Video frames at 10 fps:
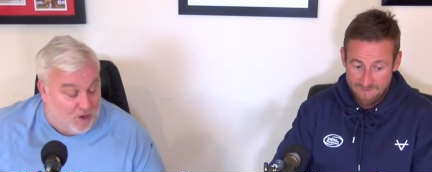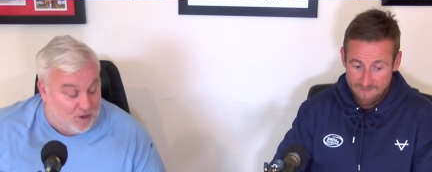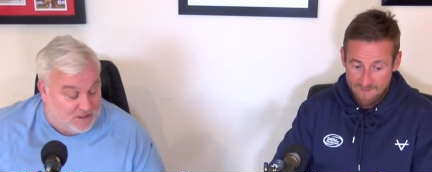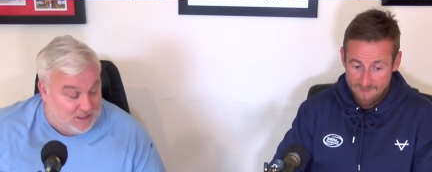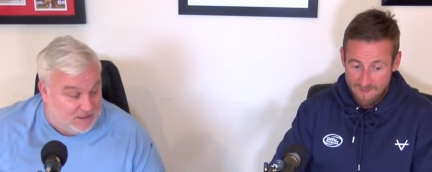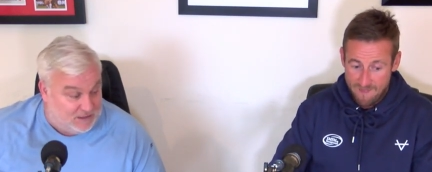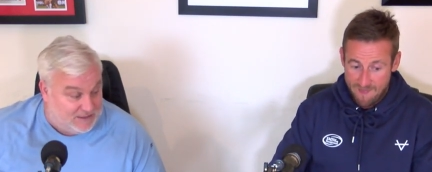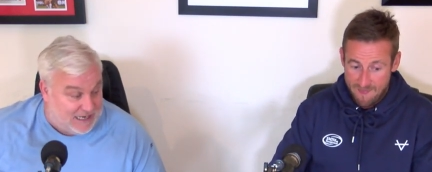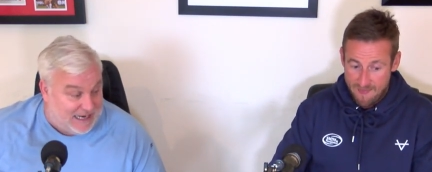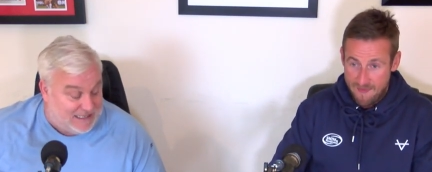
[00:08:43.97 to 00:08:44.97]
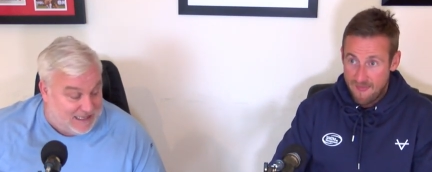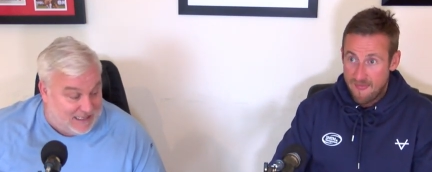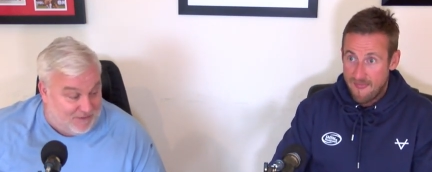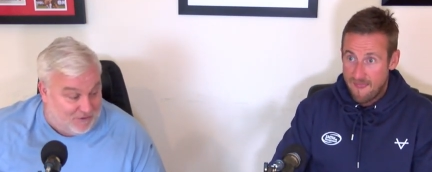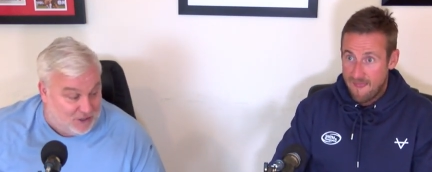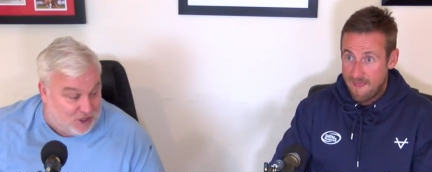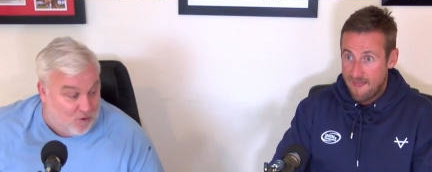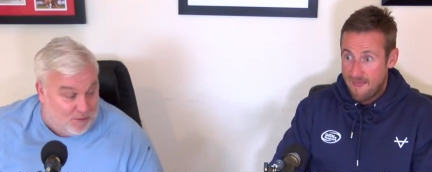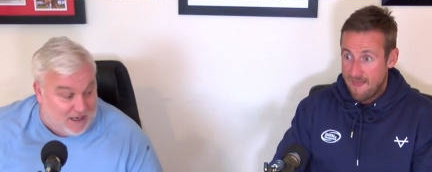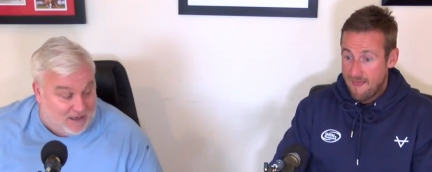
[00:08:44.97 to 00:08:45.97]
Speaker 1: got to take it to the level.
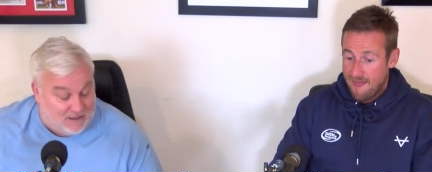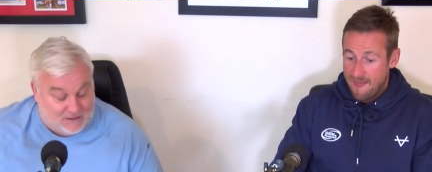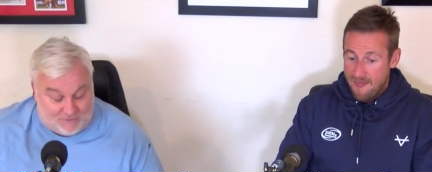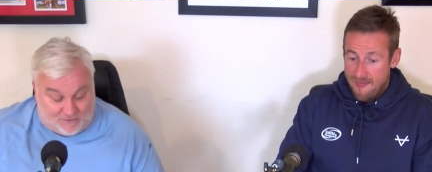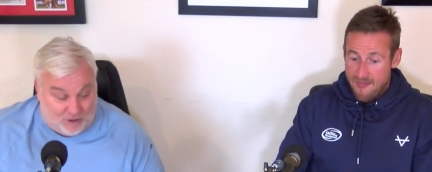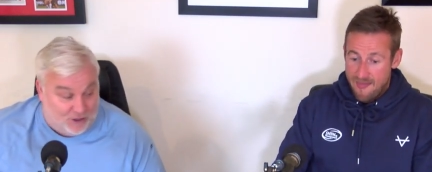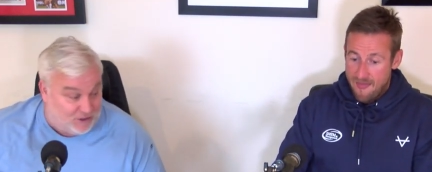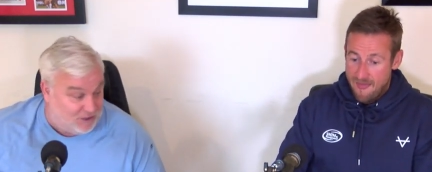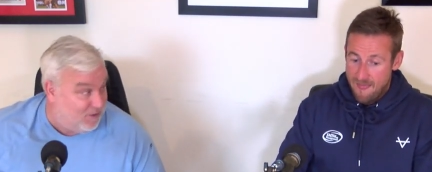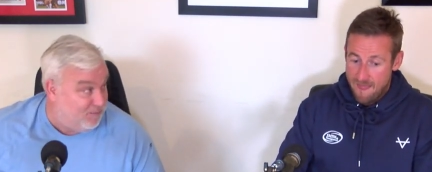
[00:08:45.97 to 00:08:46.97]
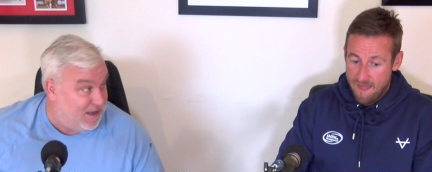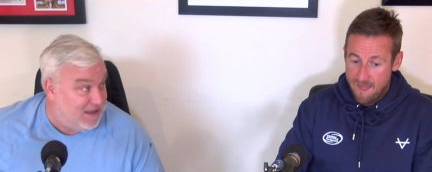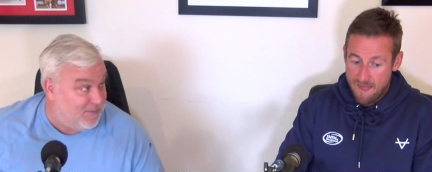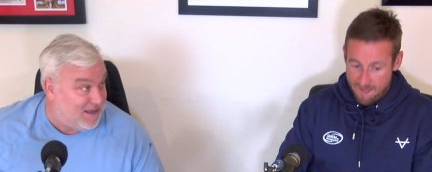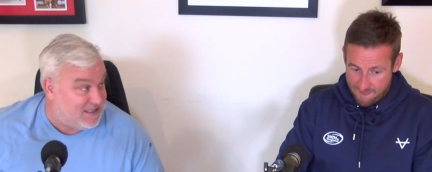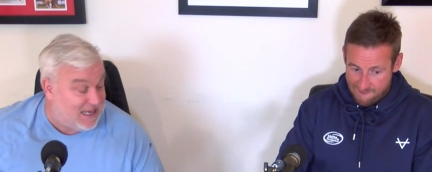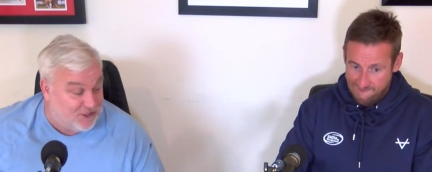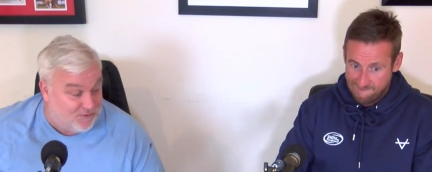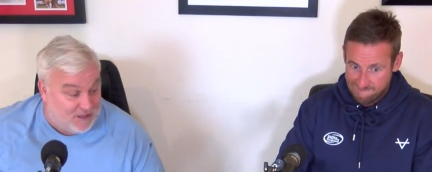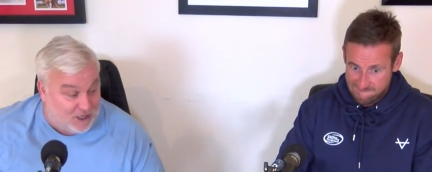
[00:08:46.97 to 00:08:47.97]
Toby flirted with being the best
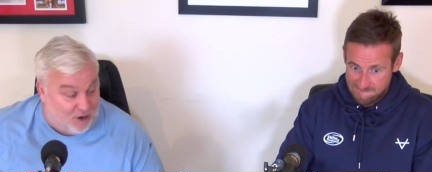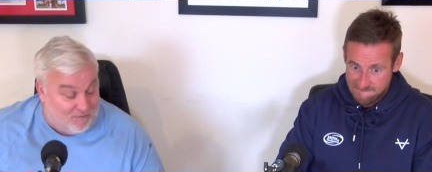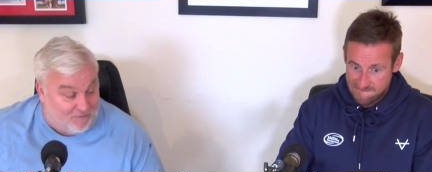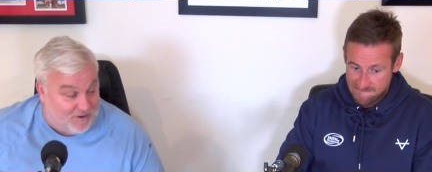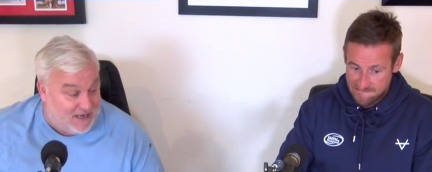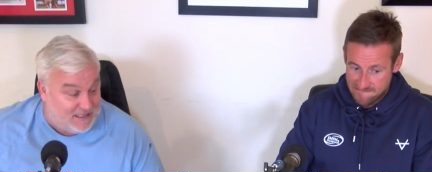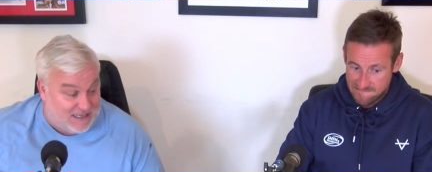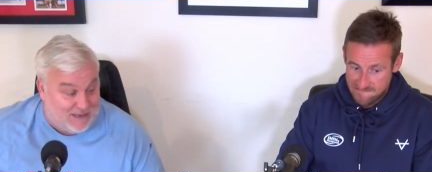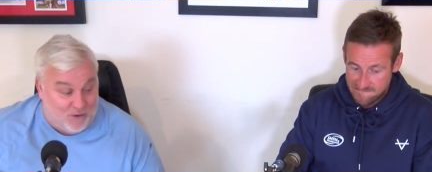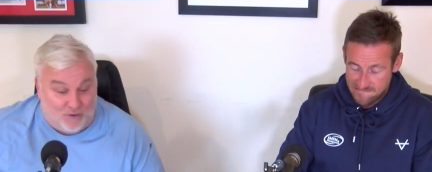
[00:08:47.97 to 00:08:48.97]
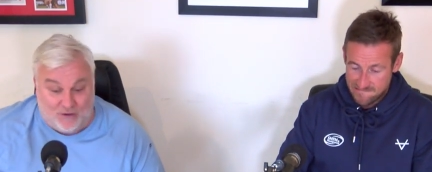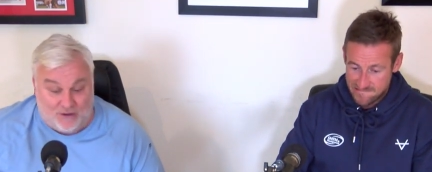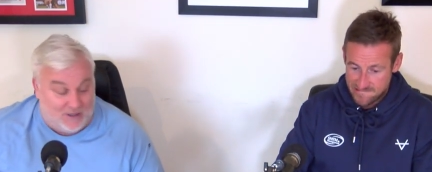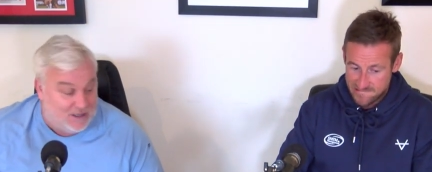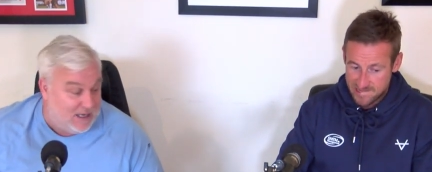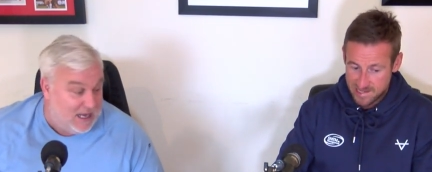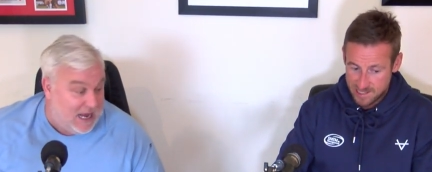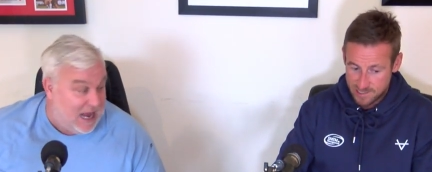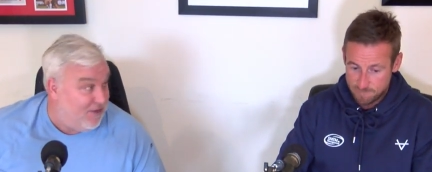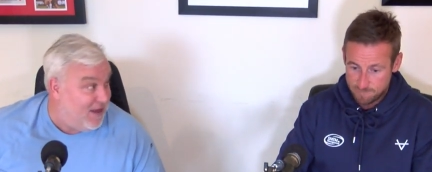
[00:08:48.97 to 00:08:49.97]
centre in the comp for eighteen months
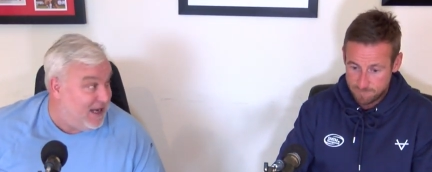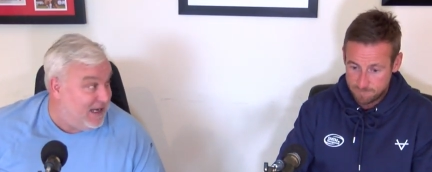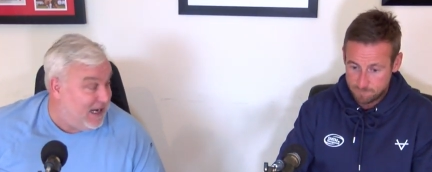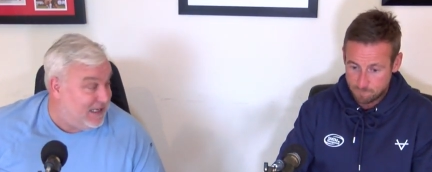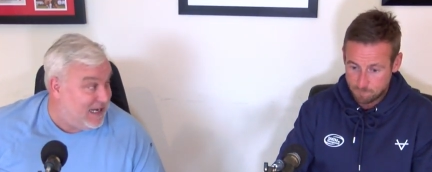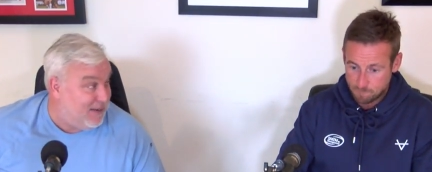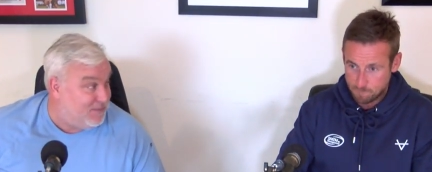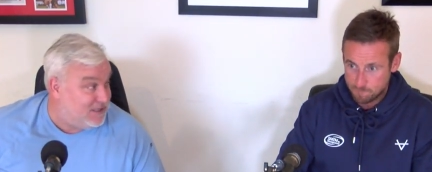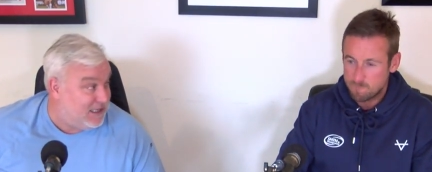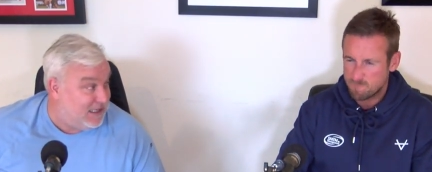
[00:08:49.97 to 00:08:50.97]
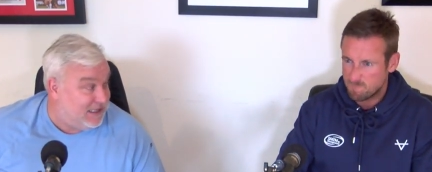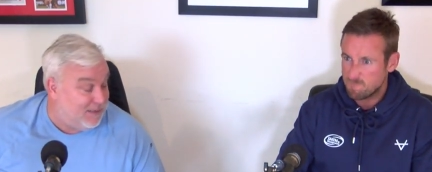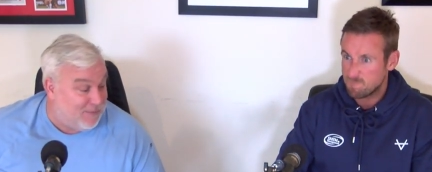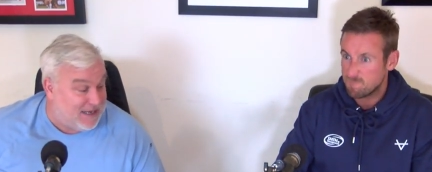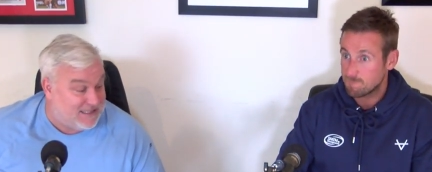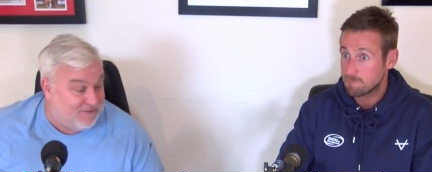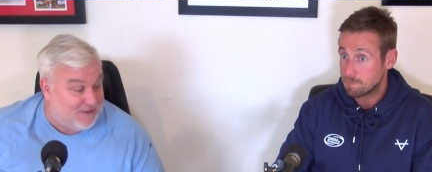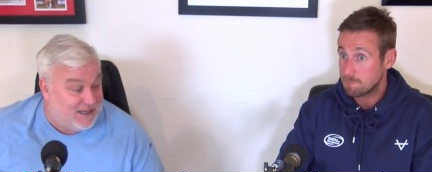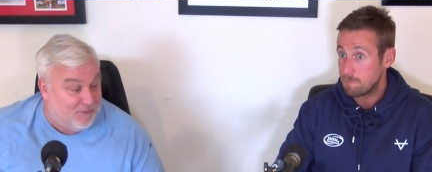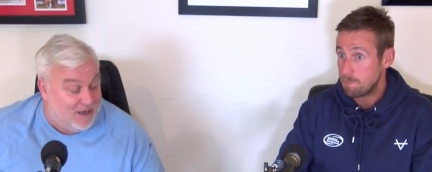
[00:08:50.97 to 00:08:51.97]
and then he, he dipped he dipped
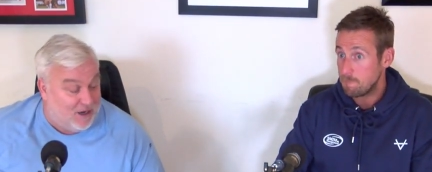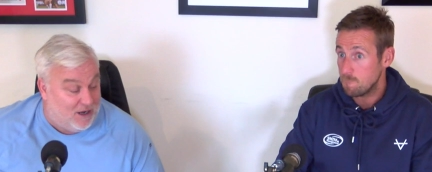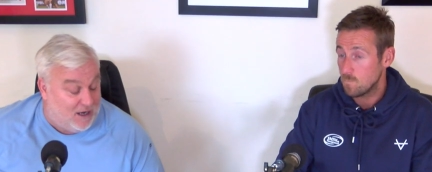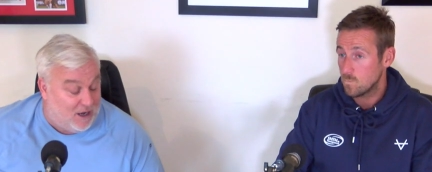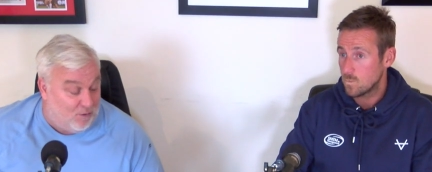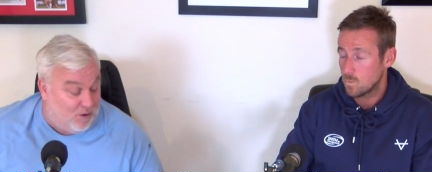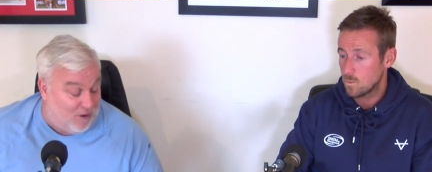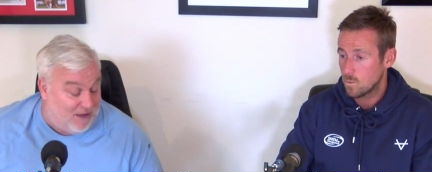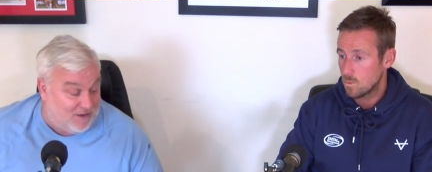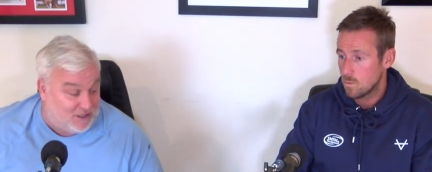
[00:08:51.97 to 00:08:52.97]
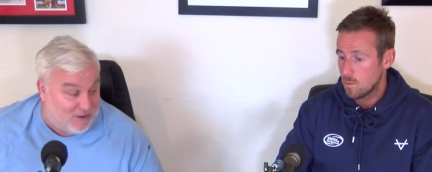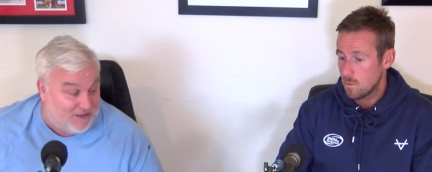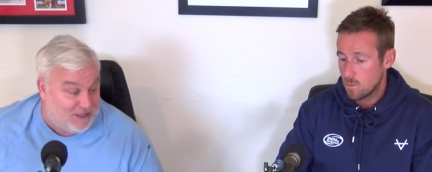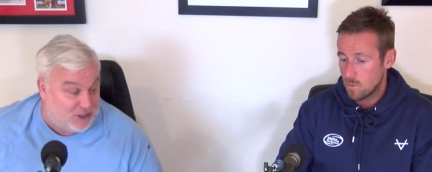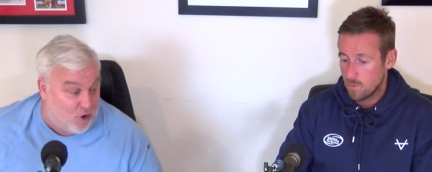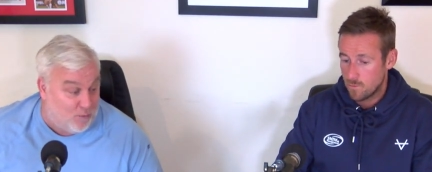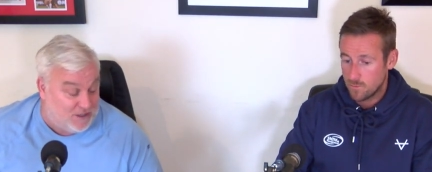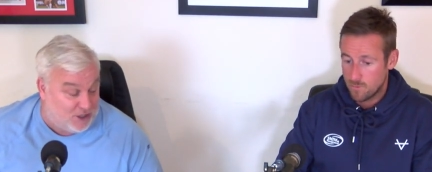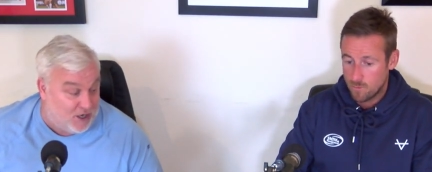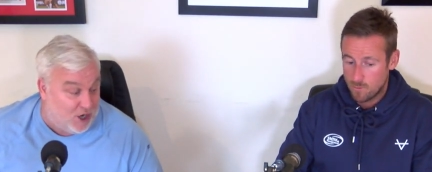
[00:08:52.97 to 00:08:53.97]
massively when he got you know whatever. So I think
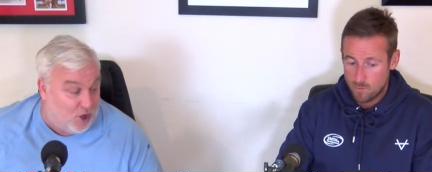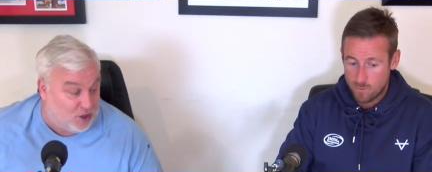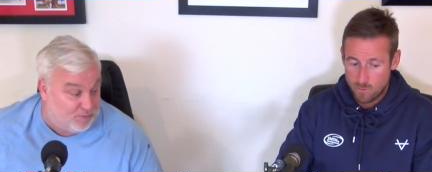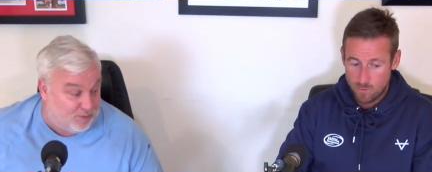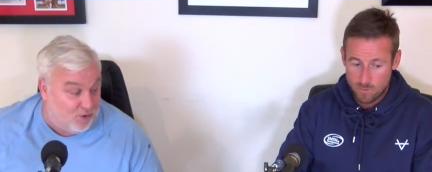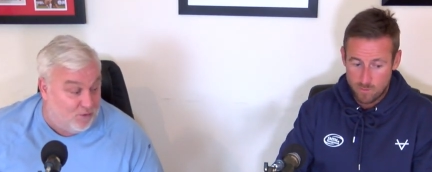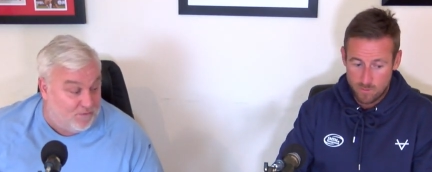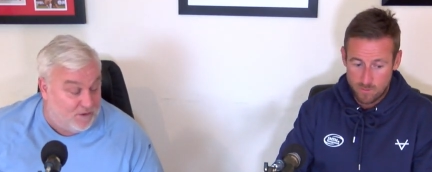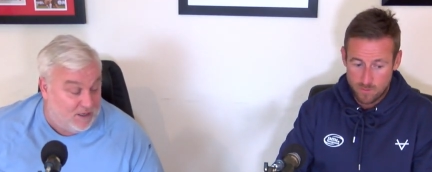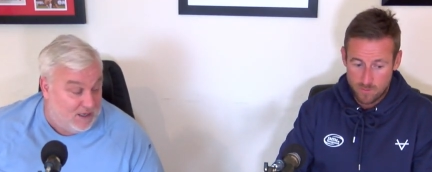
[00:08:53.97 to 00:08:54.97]
Toby's got it all to prove.